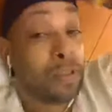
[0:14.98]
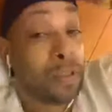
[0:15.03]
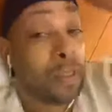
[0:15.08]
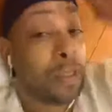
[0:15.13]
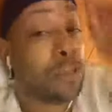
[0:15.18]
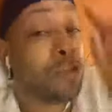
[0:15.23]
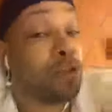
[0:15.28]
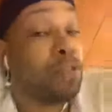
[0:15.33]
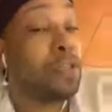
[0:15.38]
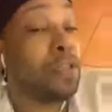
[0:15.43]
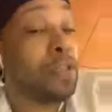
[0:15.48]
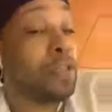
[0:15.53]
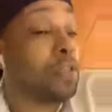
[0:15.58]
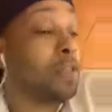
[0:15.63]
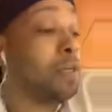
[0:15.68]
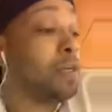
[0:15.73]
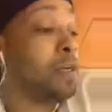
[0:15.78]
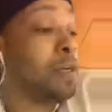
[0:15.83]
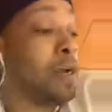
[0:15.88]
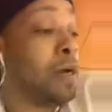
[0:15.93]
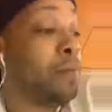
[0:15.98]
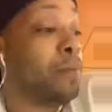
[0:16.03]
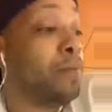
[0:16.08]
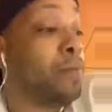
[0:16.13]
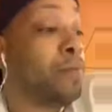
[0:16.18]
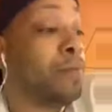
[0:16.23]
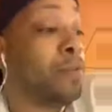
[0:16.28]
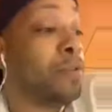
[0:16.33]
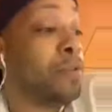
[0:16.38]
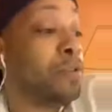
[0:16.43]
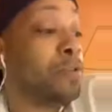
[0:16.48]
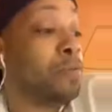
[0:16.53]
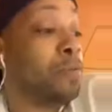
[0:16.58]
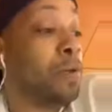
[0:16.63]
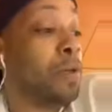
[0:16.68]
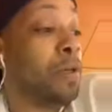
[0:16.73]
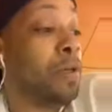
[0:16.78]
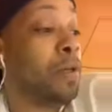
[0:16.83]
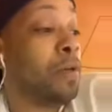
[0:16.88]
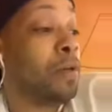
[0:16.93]
interesting thing happened this
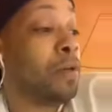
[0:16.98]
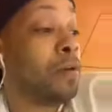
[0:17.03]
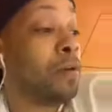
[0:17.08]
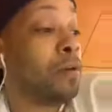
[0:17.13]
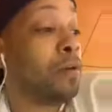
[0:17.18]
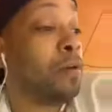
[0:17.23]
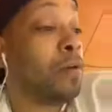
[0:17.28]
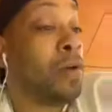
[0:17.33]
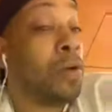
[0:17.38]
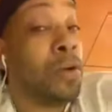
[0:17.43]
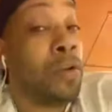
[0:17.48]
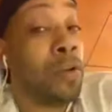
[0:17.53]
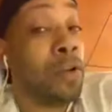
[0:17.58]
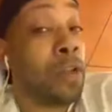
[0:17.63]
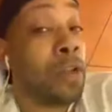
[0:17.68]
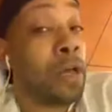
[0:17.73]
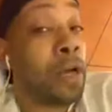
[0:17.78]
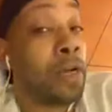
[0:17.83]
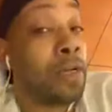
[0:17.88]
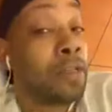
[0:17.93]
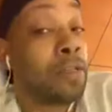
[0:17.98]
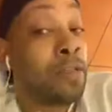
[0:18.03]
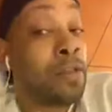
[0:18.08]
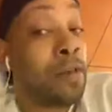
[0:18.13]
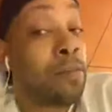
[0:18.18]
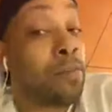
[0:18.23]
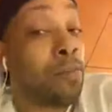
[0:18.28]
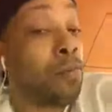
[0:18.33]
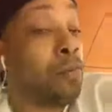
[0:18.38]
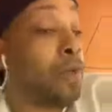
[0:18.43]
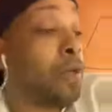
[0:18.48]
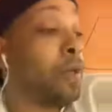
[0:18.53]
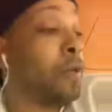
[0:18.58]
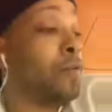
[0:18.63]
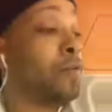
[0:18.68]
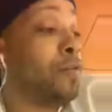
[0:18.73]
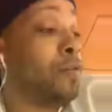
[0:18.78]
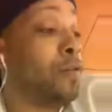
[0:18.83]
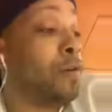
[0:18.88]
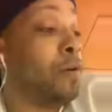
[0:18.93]
week, or in the last couple weeks.
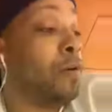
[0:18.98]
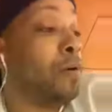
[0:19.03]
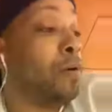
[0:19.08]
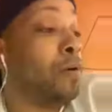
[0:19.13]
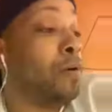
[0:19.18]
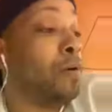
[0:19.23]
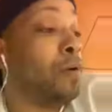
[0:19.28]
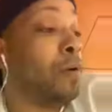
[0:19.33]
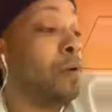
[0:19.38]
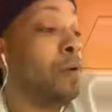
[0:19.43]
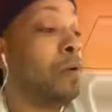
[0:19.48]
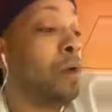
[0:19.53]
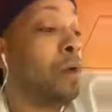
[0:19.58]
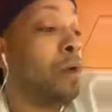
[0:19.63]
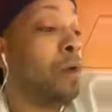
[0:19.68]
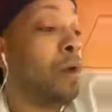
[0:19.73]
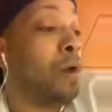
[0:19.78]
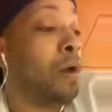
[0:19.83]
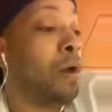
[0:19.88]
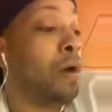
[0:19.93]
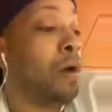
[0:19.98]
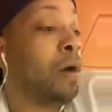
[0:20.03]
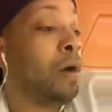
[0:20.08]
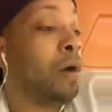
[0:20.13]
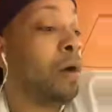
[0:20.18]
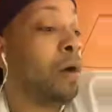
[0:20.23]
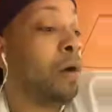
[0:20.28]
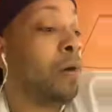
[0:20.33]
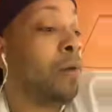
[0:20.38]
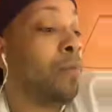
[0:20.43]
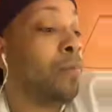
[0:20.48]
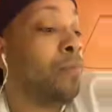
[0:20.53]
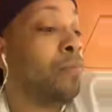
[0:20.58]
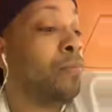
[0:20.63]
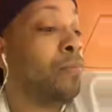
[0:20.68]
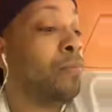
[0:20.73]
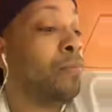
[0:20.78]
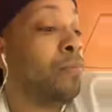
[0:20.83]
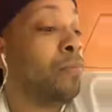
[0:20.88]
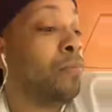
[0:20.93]
So,
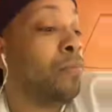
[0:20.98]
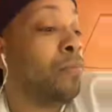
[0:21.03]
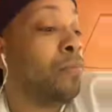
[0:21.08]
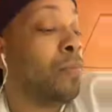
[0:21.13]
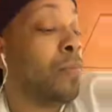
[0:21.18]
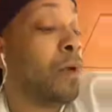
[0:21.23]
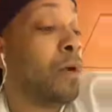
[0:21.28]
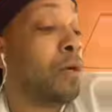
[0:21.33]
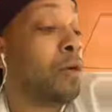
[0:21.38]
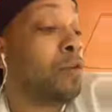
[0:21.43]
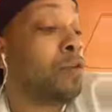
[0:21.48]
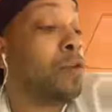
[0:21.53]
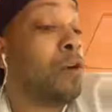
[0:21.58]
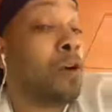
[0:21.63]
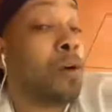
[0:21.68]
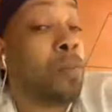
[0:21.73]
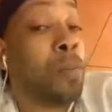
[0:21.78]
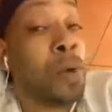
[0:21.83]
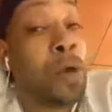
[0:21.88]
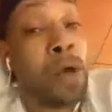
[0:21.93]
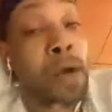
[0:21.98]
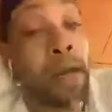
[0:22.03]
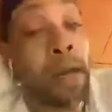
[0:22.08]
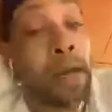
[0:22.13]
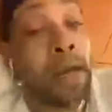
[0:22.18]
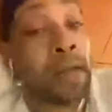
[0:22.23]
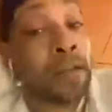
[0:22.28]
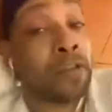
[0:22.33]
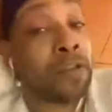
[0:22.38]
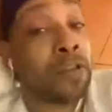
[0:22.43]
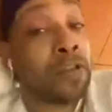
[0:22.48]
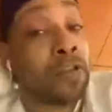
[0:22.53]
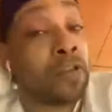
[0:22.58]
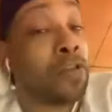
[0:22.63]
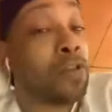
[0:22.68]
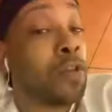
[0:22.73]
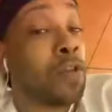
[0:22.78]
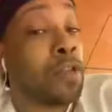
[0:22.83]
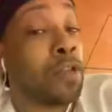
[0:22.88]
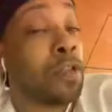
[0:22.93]
um, I talk about ancestors
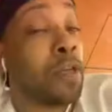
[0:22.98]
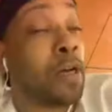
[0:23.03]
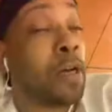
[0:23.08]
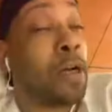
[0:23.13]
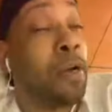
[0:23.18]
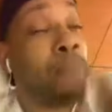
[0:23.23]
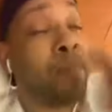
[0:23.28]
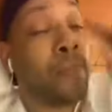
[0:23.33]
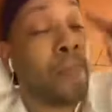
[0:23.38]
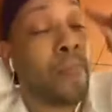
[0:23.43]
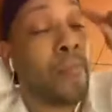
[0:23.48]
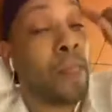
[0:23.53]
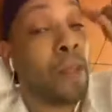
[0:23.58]
all the time.